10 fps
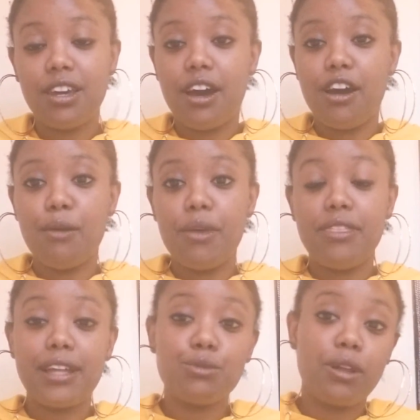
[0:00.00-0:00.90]
And
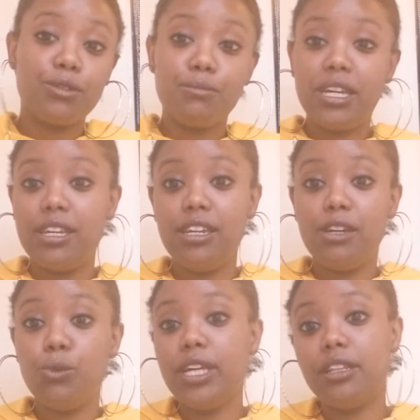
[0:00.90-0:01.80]
that's what I was
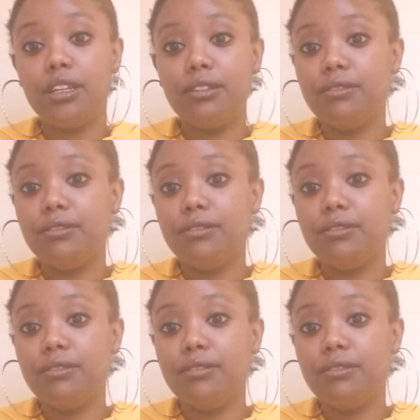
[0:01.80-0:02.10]
making weekly.